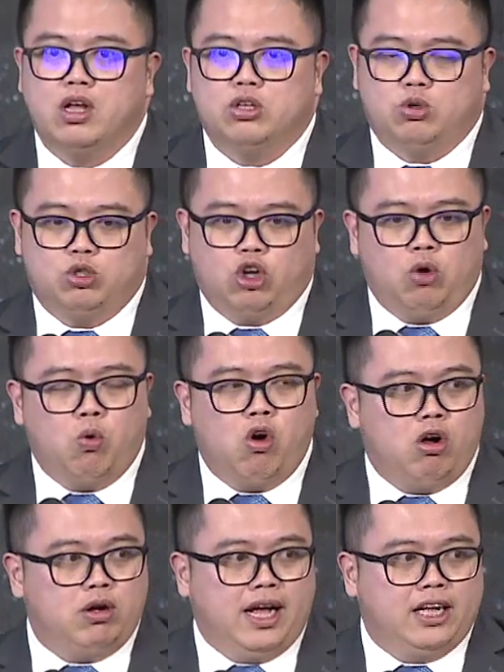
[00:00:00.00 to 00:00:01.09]
So dollar
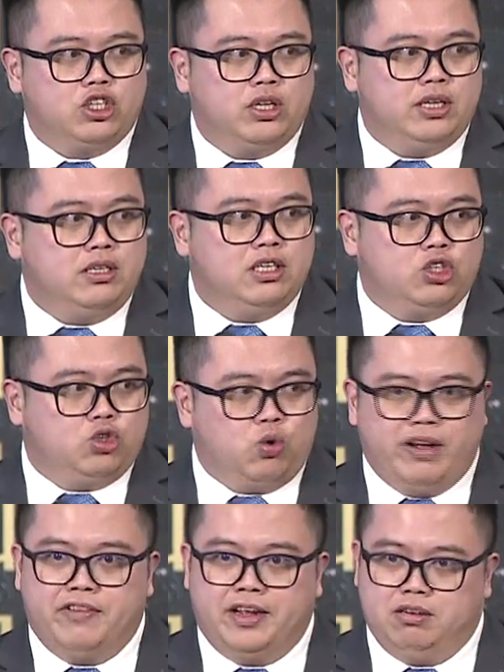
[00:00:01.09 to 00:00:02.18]
won actually is
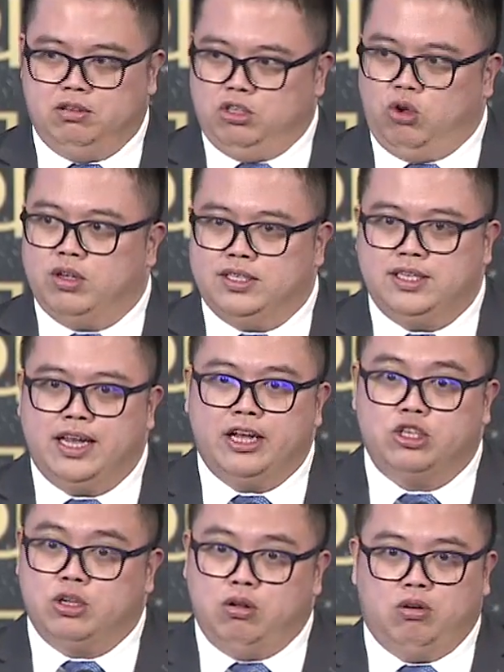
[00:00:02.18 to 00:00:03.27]
driving dollar
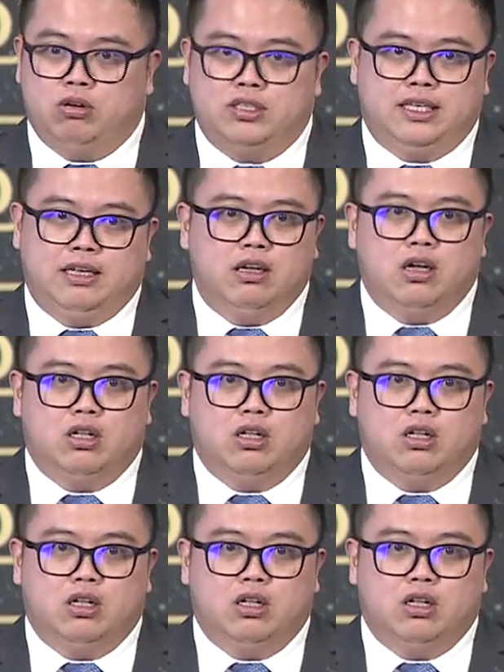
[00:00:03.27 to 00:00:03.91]
CNH, honestly.